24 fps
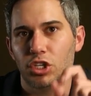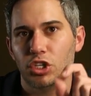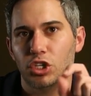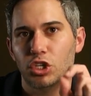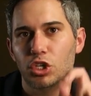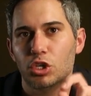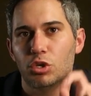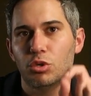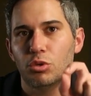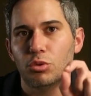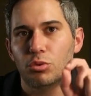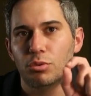
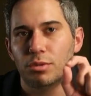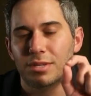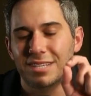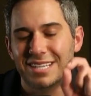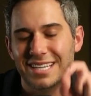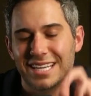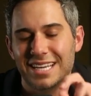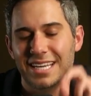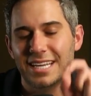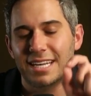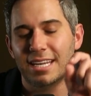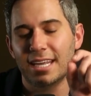you
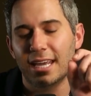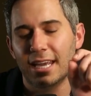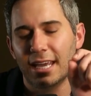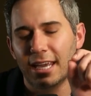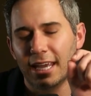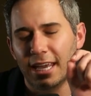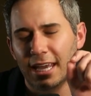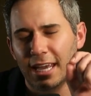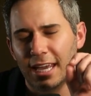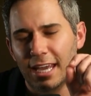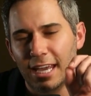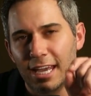need
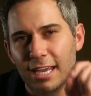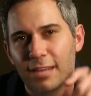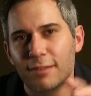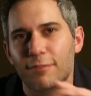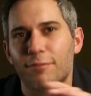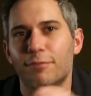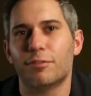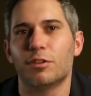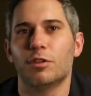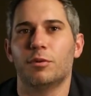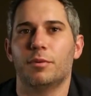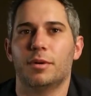
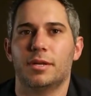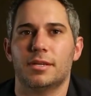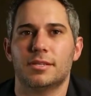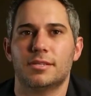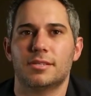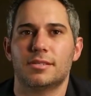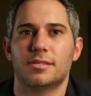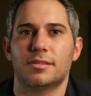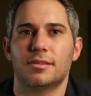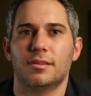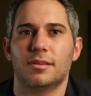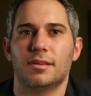
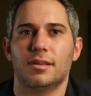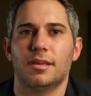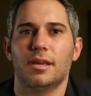influence.